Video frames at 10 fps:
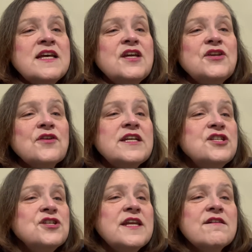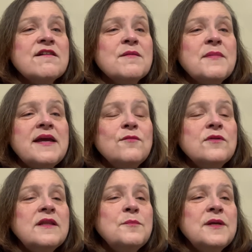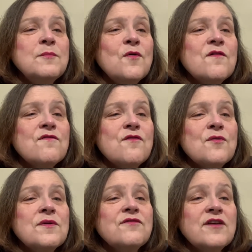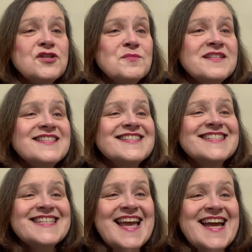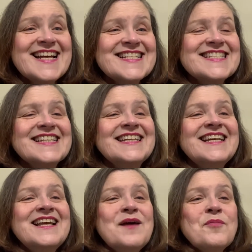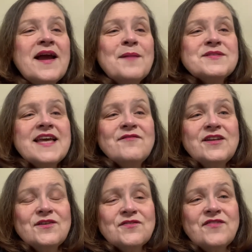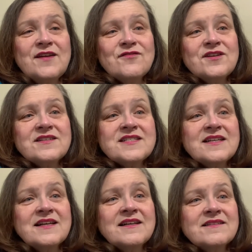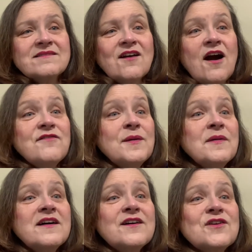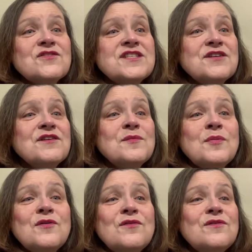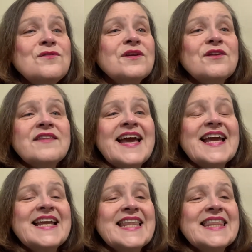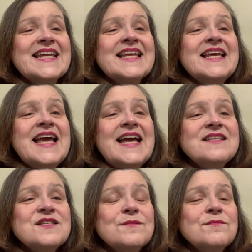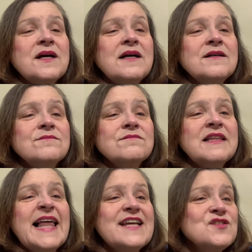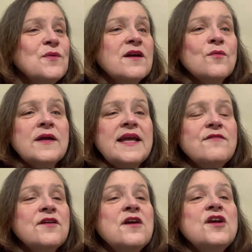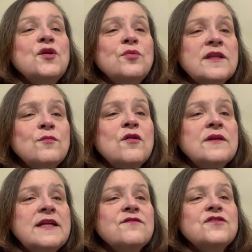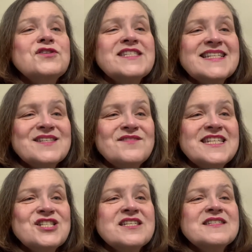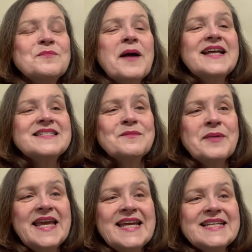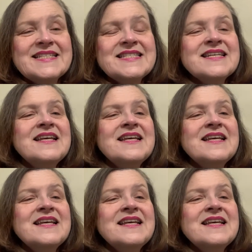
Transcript: your kitchen area may really be more for refreshments and snacks and perhaps having your favorite coffee mug or cereal bowl, that kind of thing, and some glassware, what have you. You really won't need full sets of dishes and pots and pans,